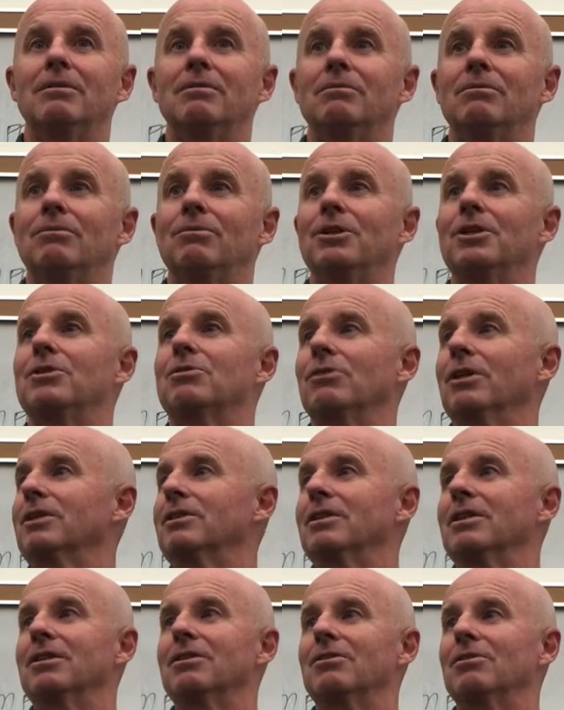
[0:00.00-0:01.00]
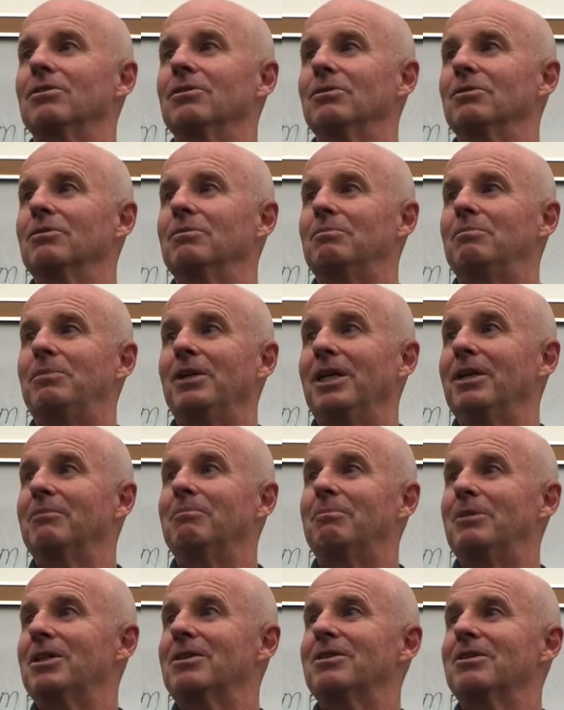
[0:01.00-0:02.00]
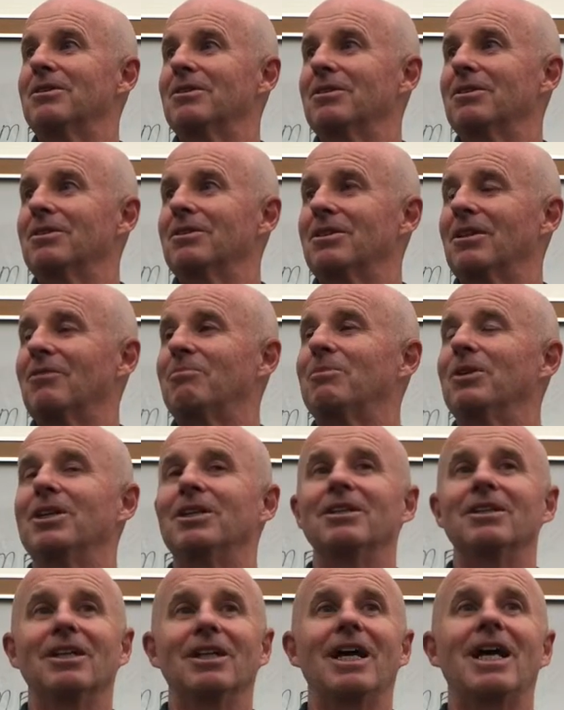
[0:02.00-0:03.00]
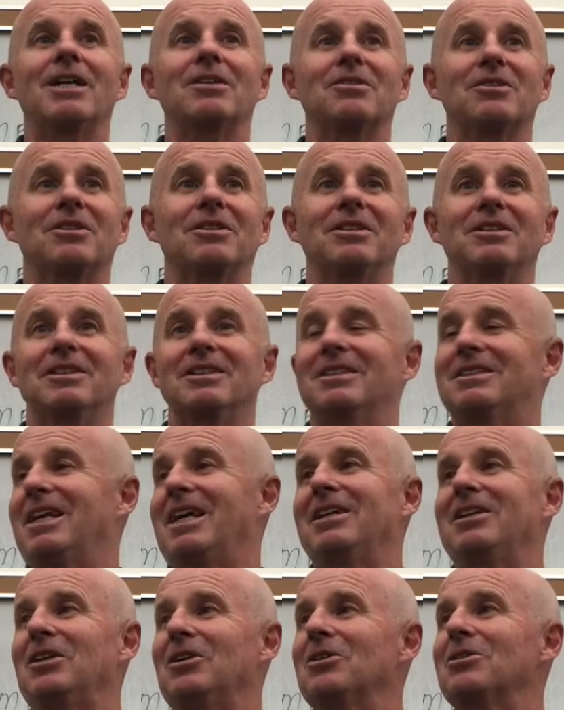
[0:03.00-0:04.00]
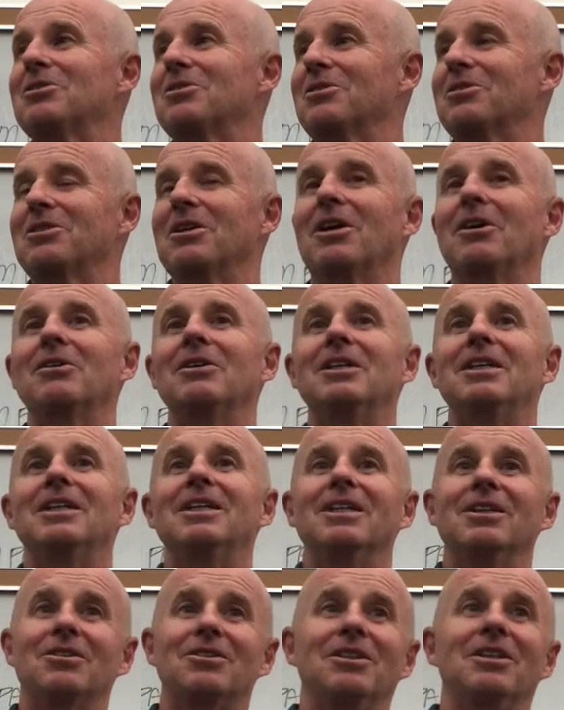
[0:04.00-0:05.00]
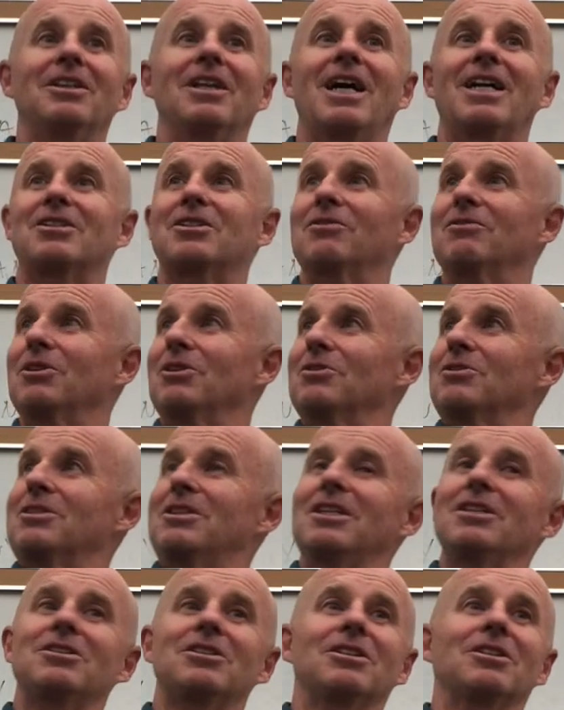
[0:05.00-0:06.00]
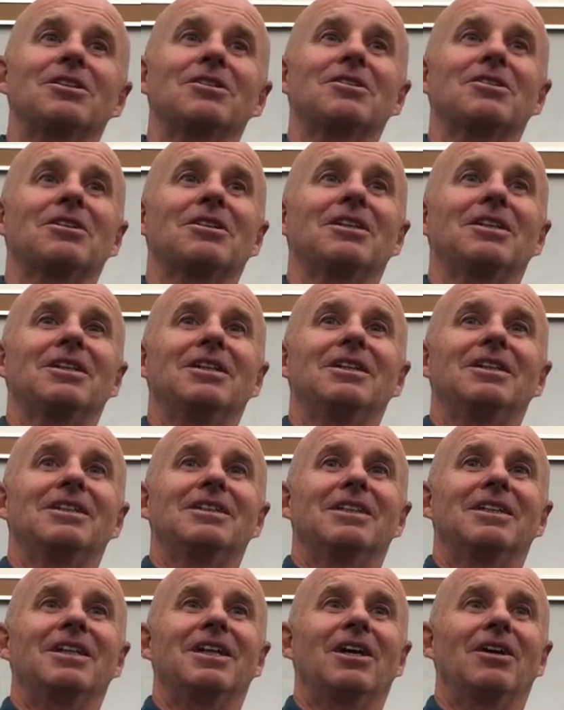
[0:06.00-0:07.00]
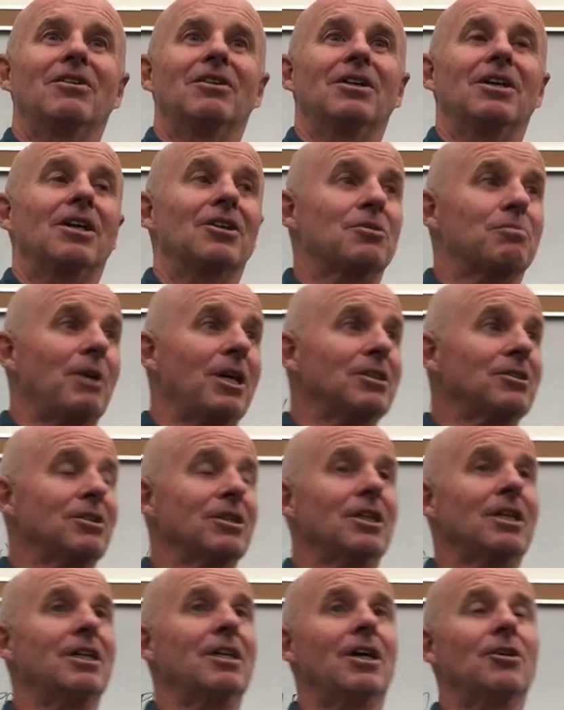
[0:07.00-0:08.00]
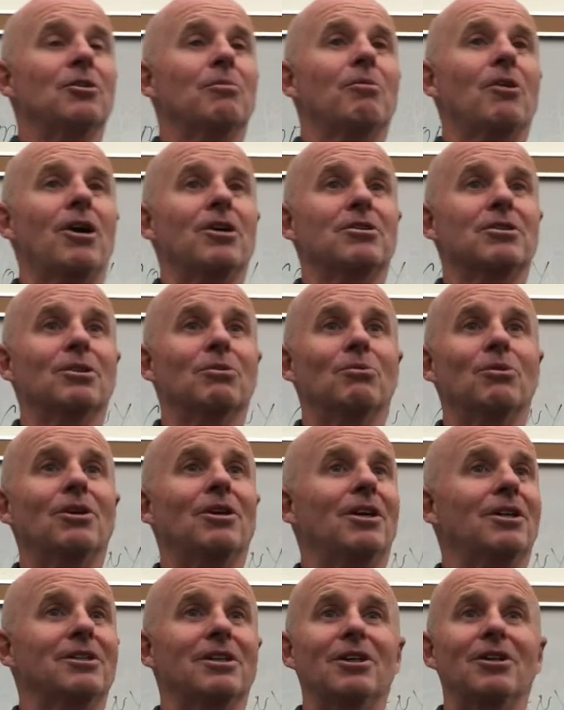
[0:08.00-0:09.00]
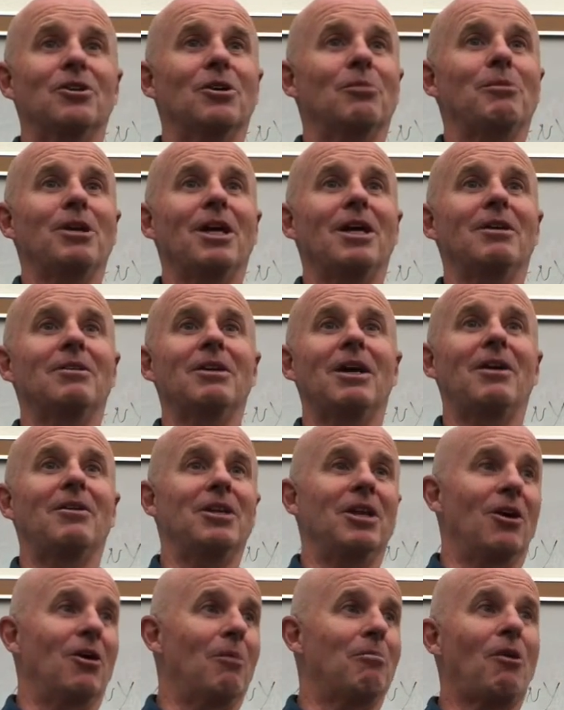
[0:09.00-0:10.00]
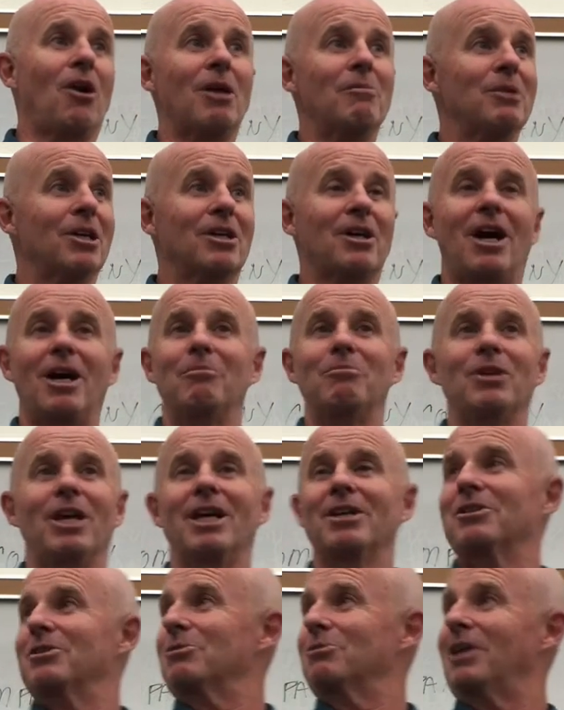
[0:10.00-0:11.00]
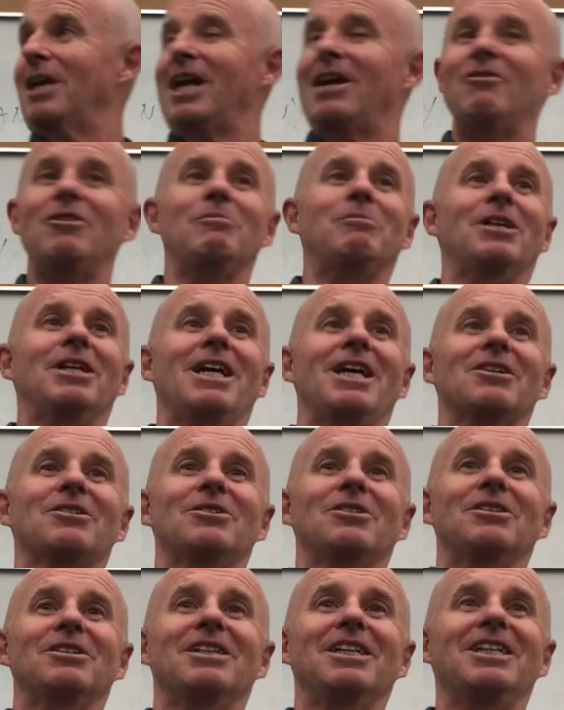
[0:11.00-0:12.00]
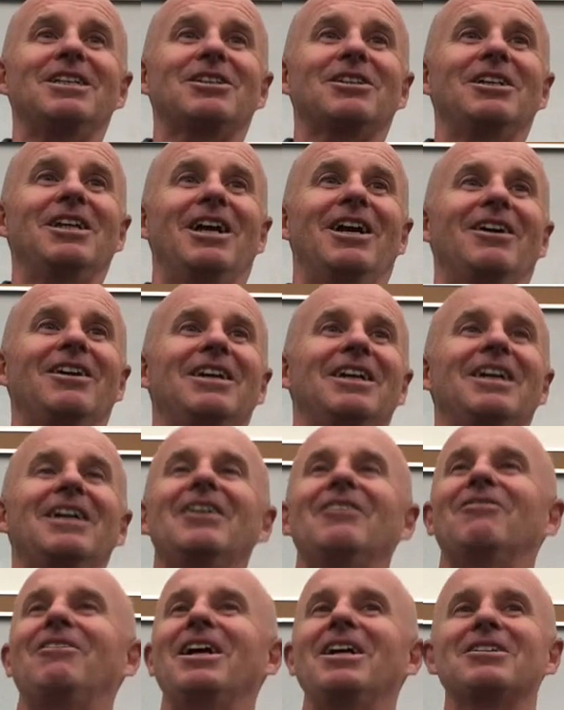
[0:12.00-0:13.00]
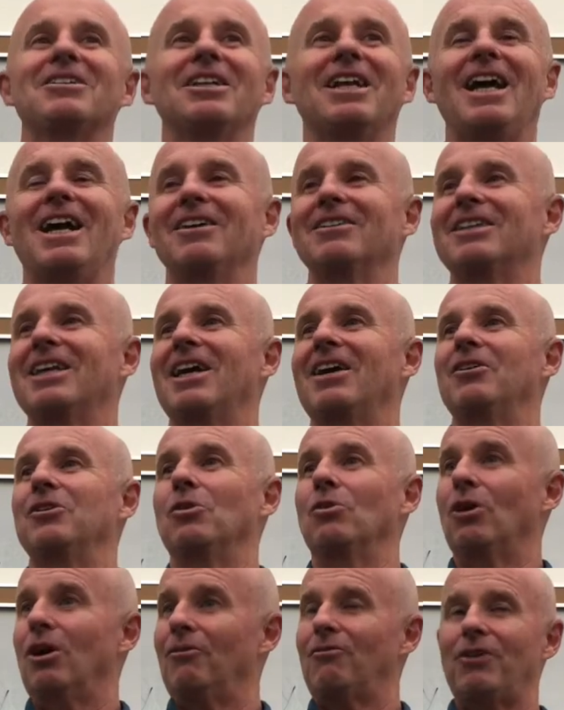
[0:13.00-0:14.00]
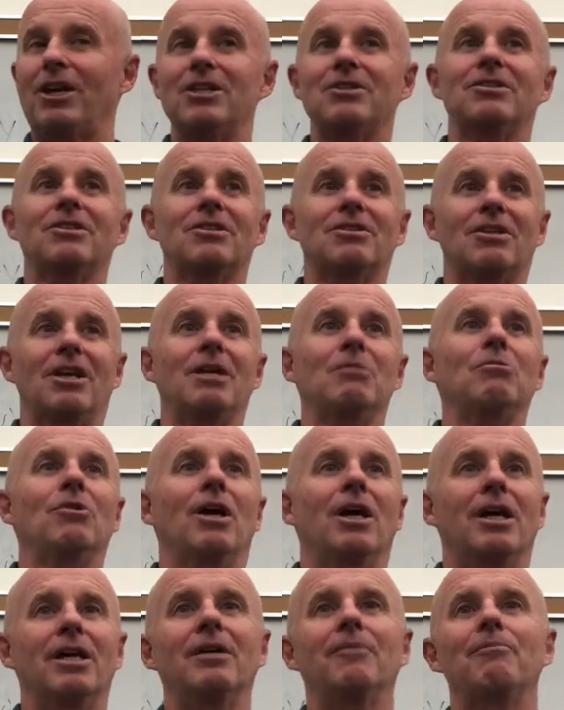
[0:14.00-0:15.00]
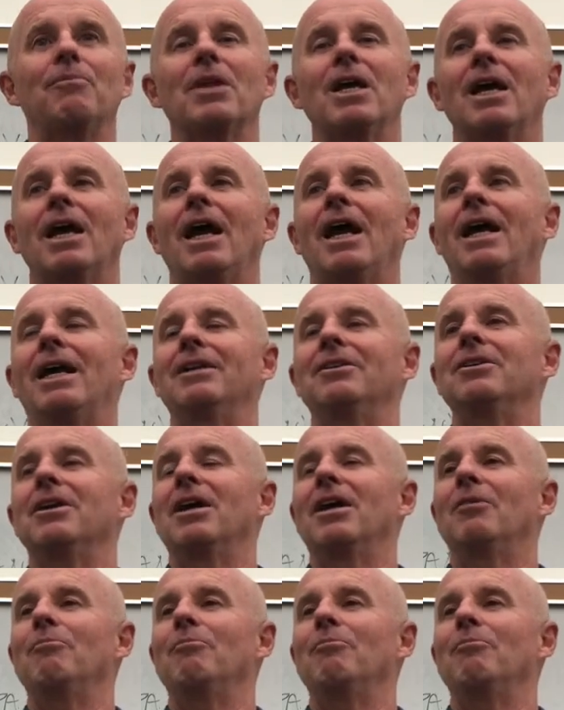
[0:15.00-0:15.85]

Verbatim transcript: restricted to big businesses and stuff, but in the last 10 years or so, you see lots of those dishes, you know, especially in other parts of the world. You know, there'll be apartment complexes where everybody has their dish, you know, facing out there, and they're all faced the same way, and